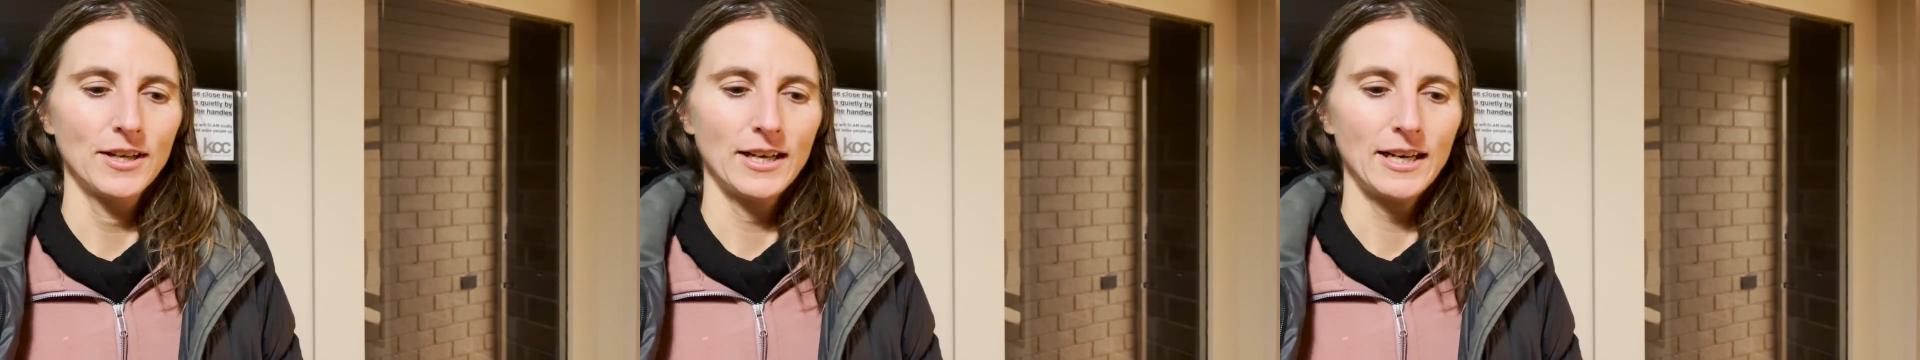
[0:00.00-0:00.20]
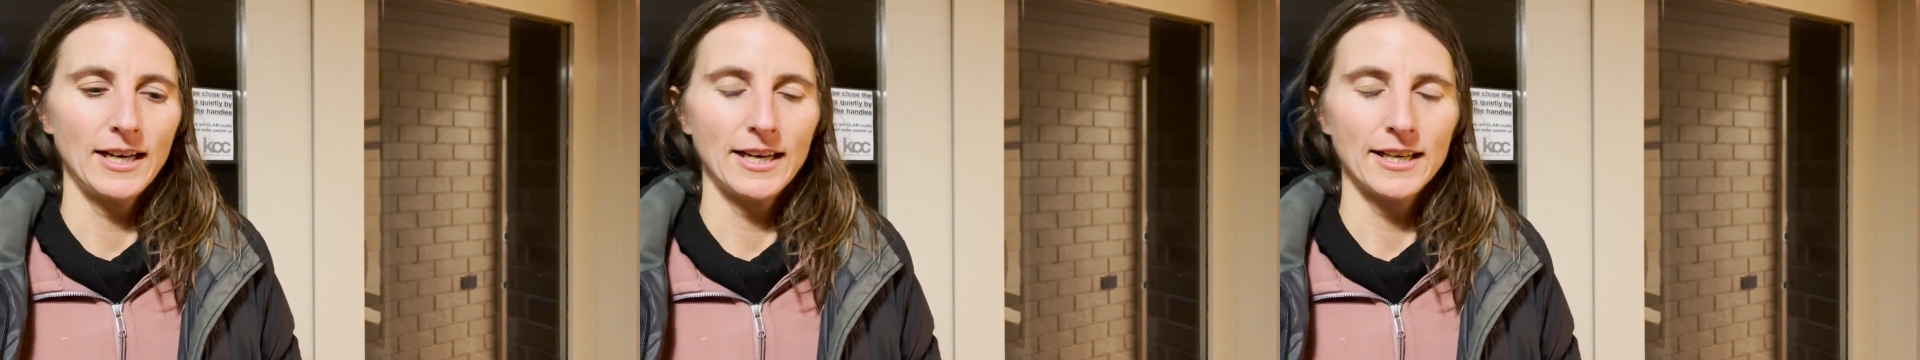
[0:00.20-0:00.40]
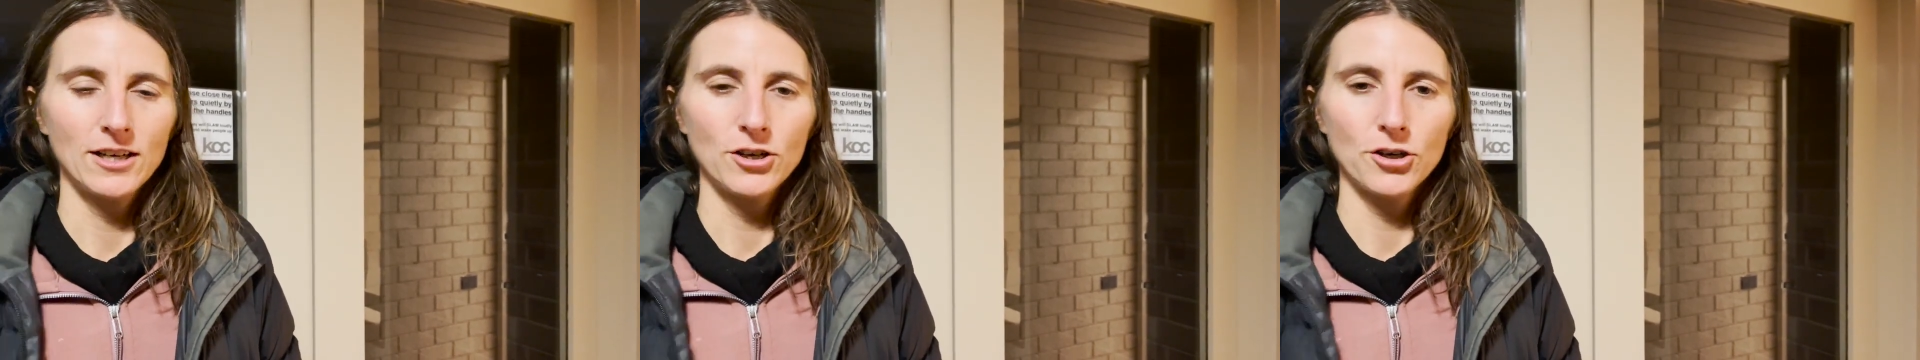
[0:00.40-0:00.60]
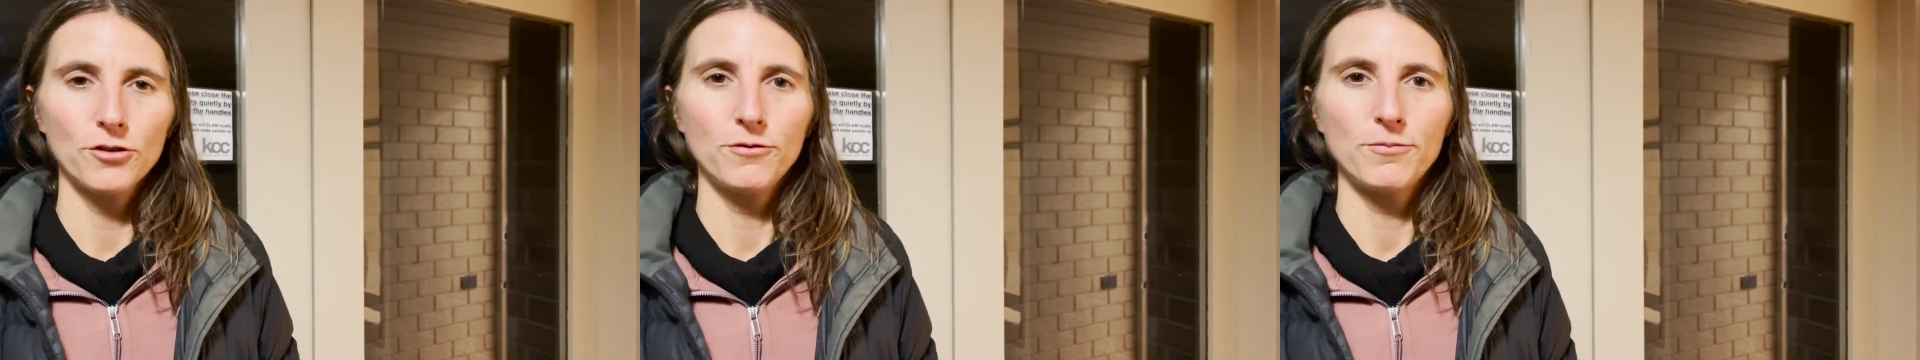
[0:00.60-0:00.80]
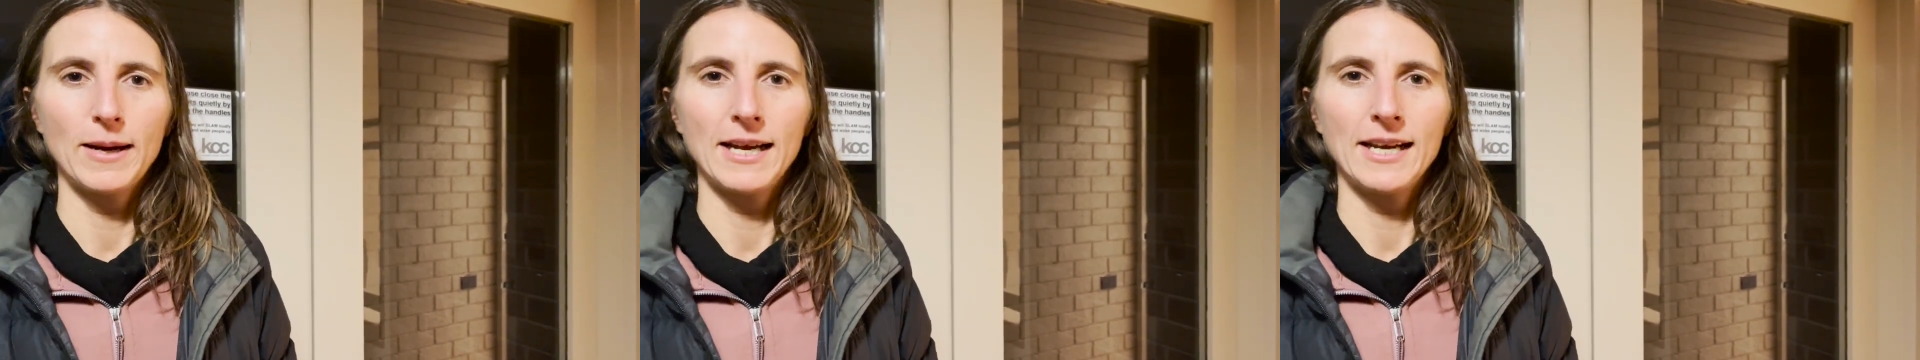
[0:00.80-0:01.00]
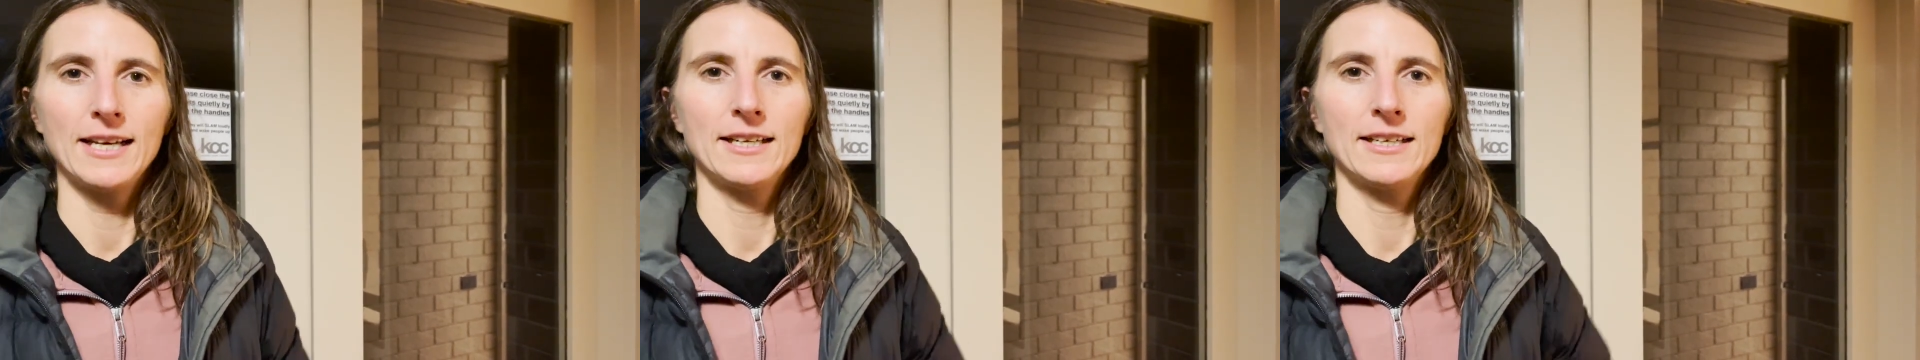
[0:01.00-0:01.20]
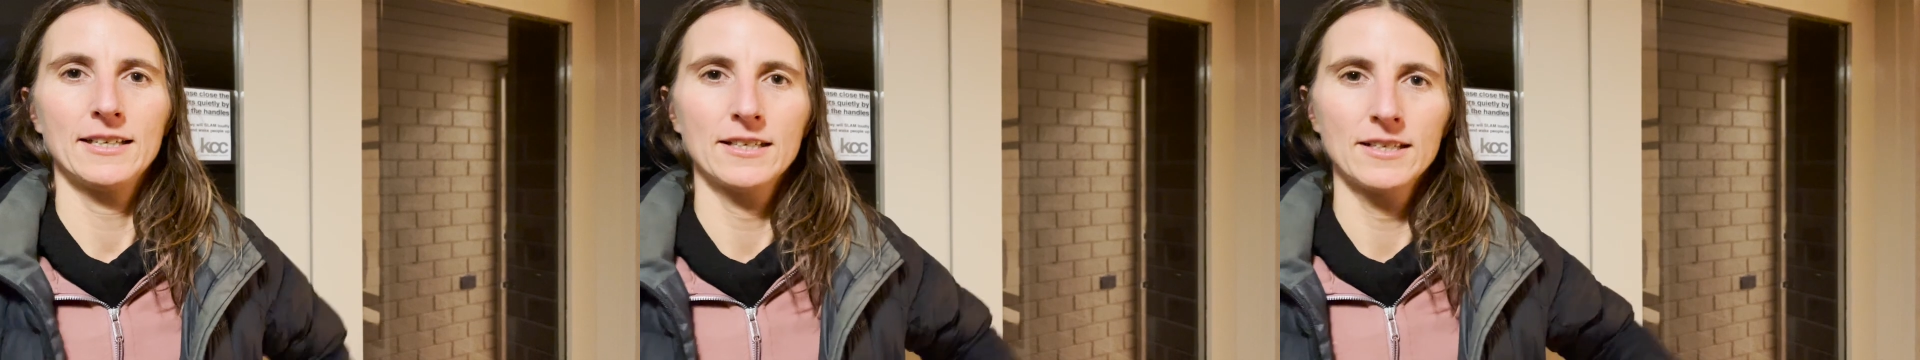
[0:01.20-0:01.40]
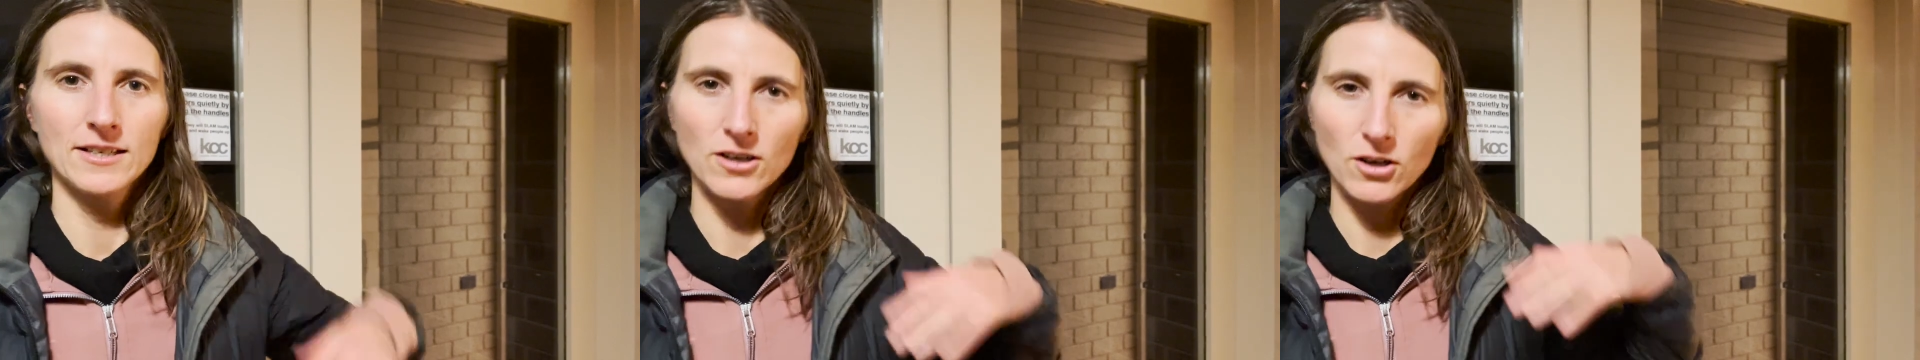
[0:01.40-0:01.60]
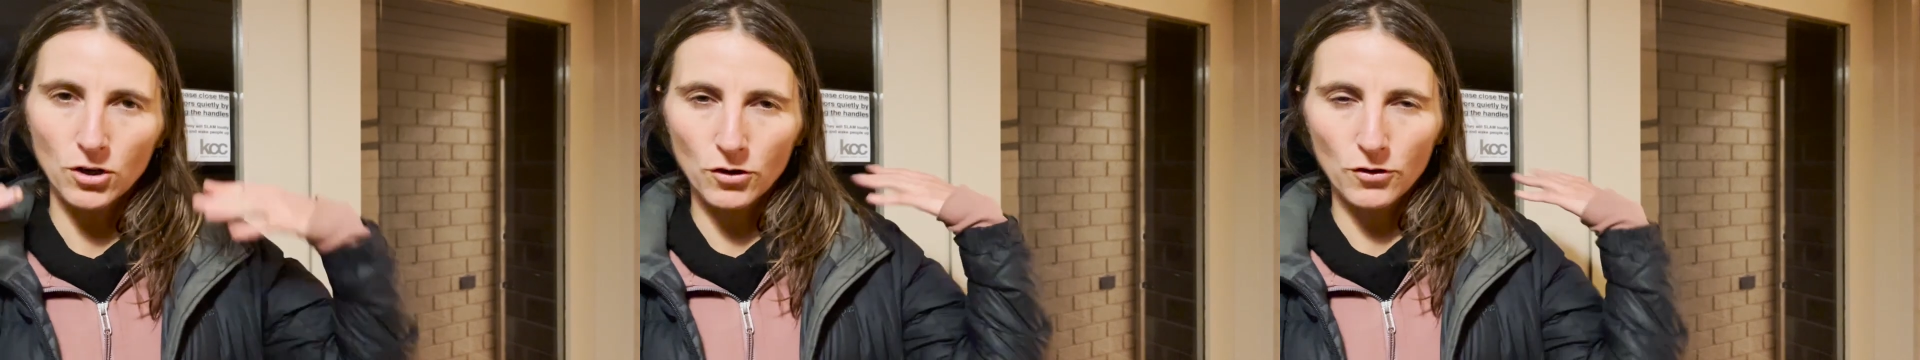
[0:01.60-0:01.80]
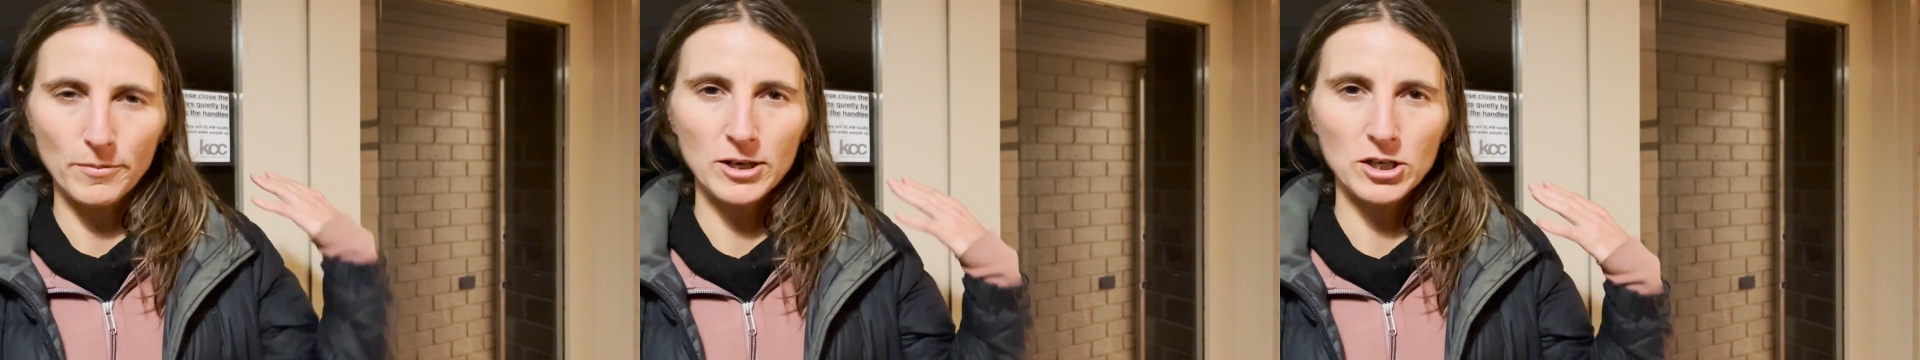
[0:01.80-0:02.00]
I had a lot of pain all
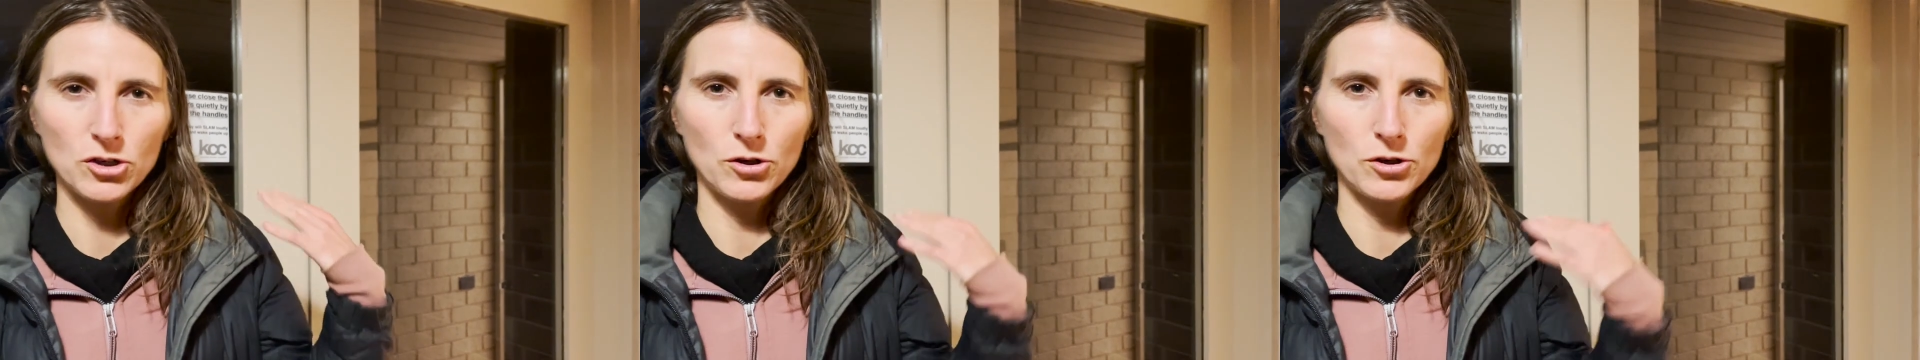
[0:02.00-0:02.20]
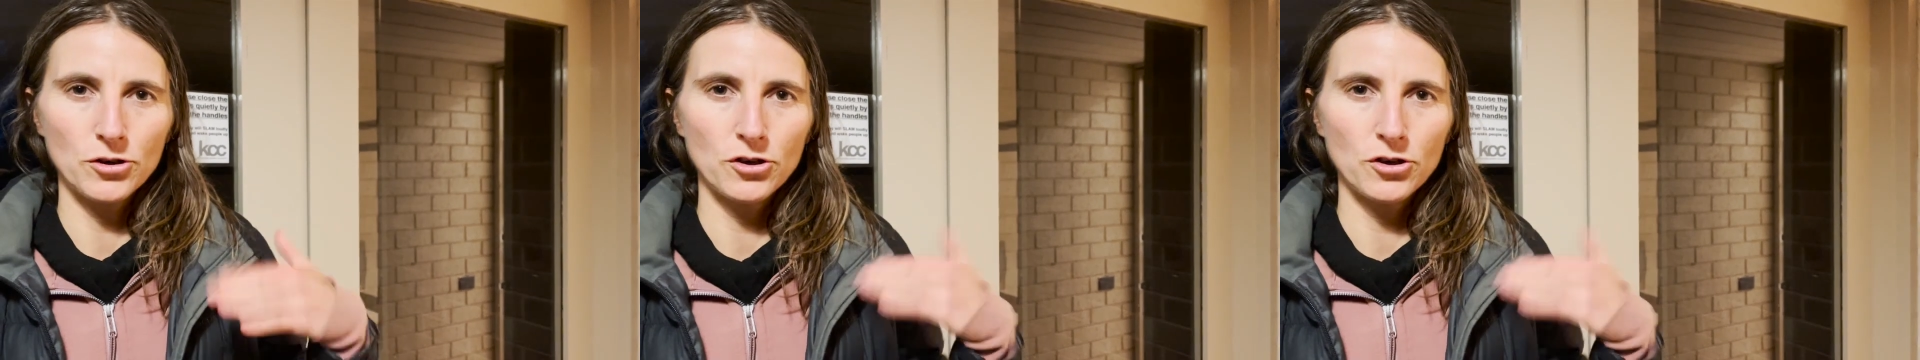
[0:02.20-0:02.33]
over my shoulder,